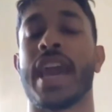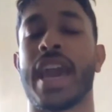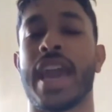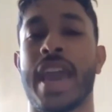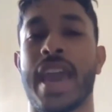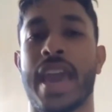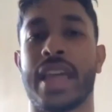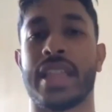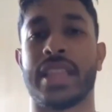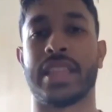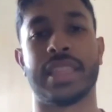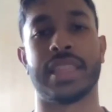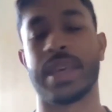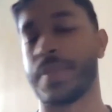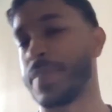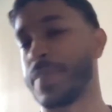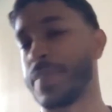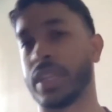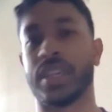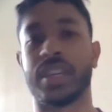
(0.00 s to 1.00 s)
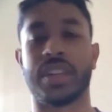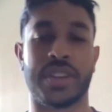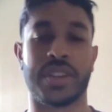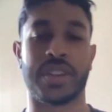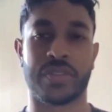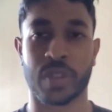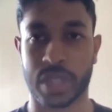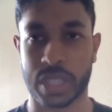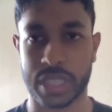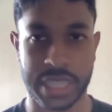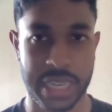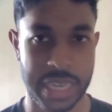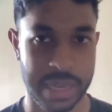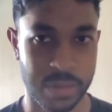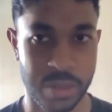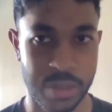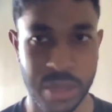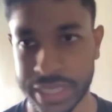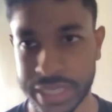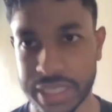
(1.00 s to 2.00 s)
and the ability for the
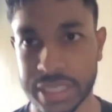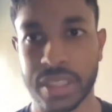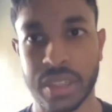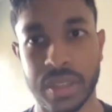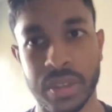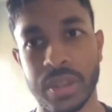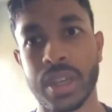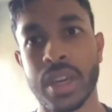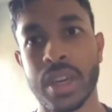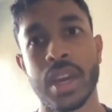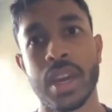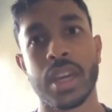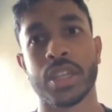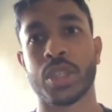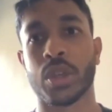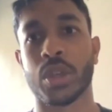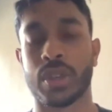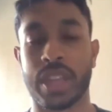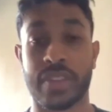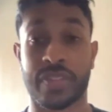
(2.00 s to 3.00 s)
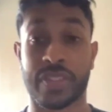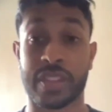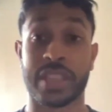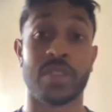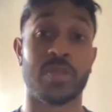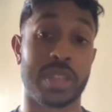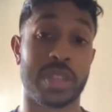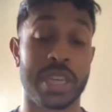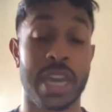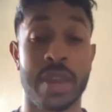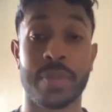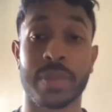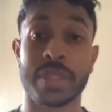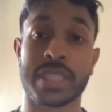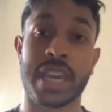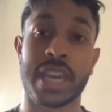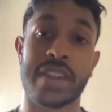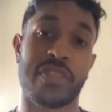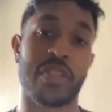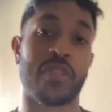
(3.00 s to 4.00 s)
team to execute. So definitely the retainment
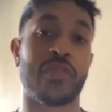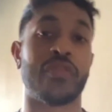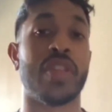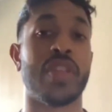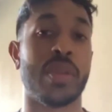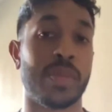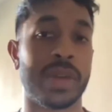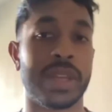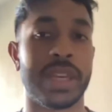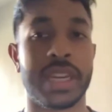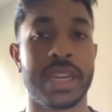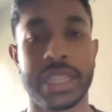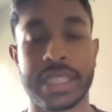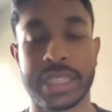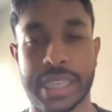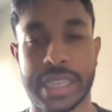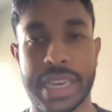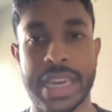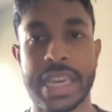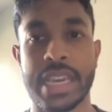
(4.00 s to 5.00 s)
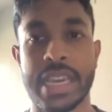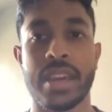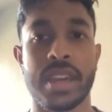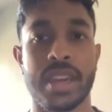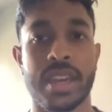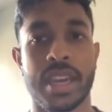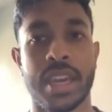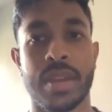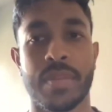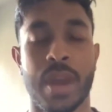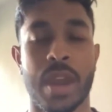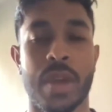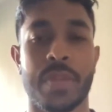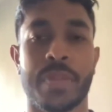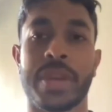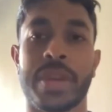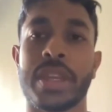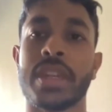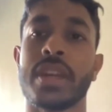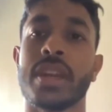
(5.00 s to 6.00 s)
side, fulfillment is key in my
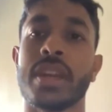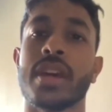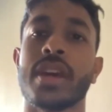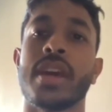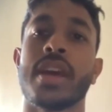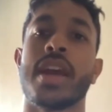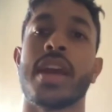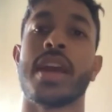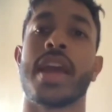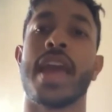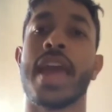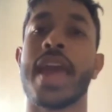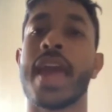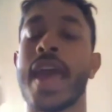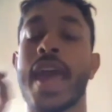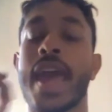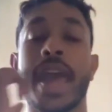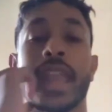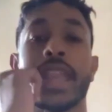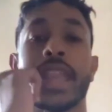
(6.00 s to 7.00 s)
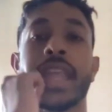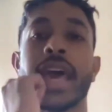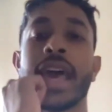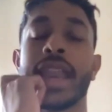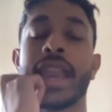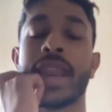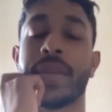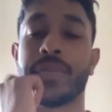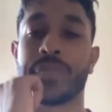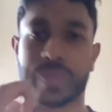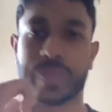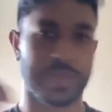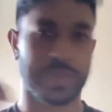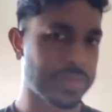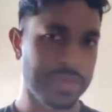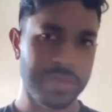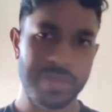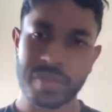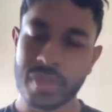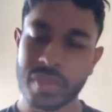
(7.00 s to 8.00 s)
opinion. And then
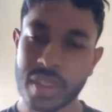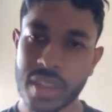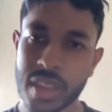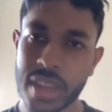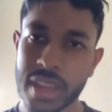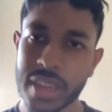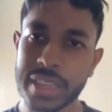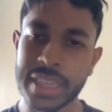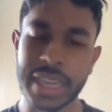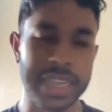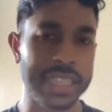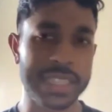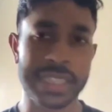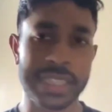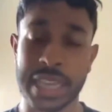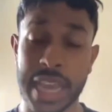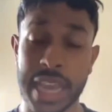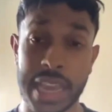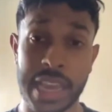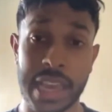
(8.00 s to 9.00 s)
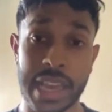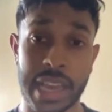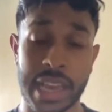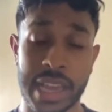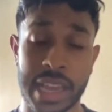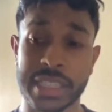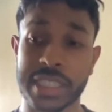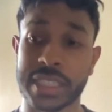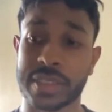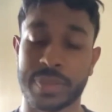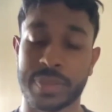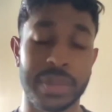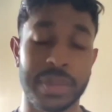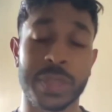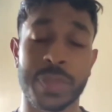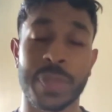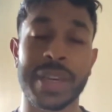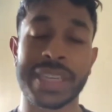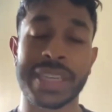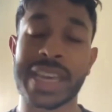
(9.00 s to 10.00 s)

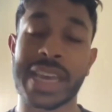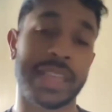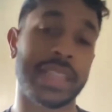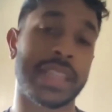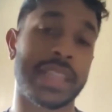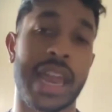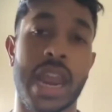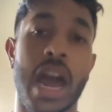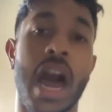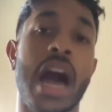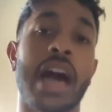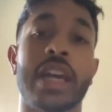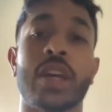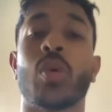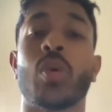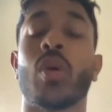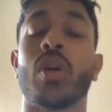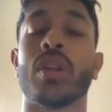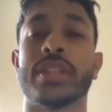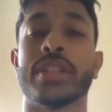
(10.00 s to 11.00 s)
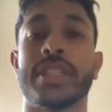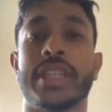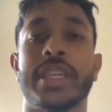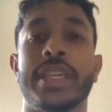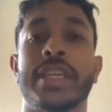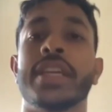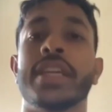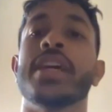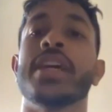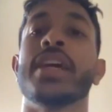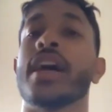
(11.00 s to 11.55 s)
just maintaining that high quality